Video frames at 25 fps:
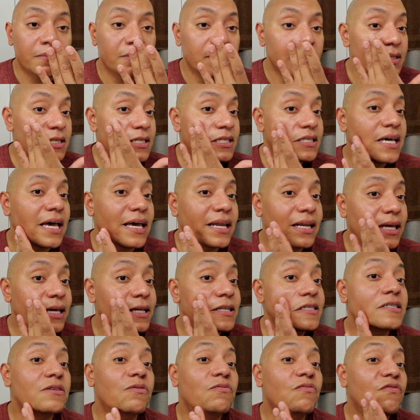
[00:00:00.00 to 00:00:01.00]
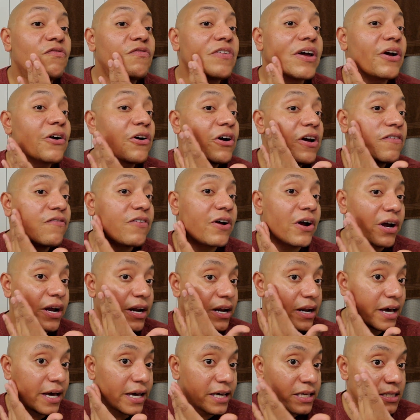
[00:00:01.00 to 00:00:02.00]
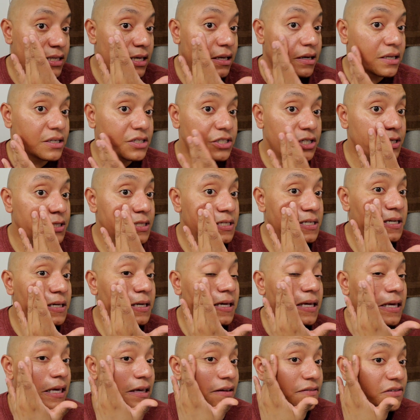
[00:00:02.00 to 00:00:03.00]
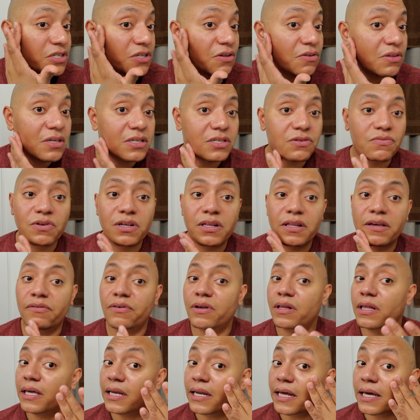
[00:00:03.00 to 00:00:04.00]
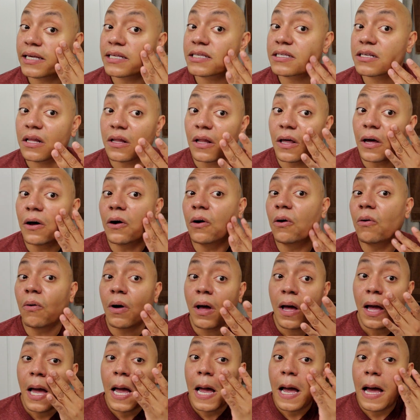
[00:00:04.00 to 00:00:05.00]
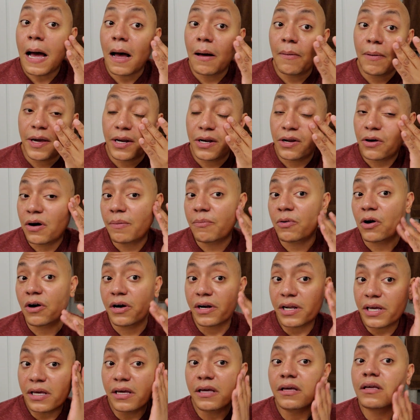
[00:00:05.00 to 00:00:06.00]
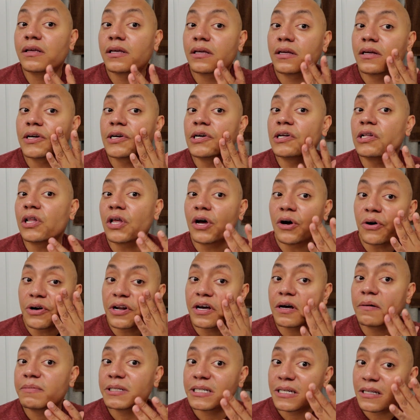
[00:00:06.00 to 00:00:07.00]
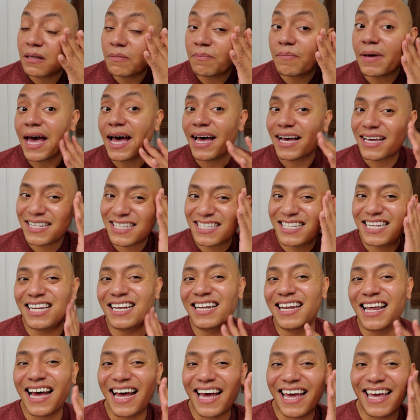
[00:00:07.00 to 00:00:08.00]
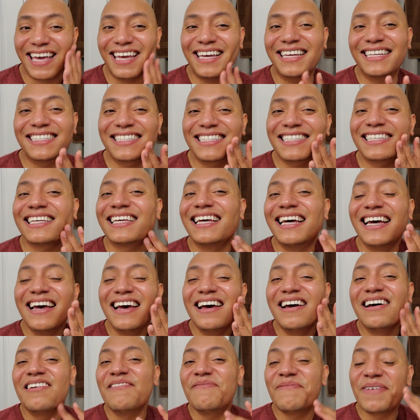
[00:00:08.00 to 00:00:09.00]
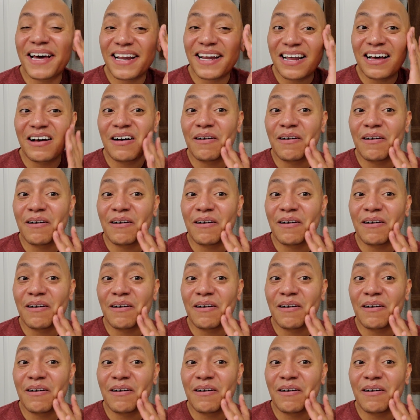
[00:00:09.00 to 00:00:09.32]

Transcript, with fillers: scent. It's very, very nice, and it just gives you this really, really nice glow. I know I'm already glowed up to the max tonight, but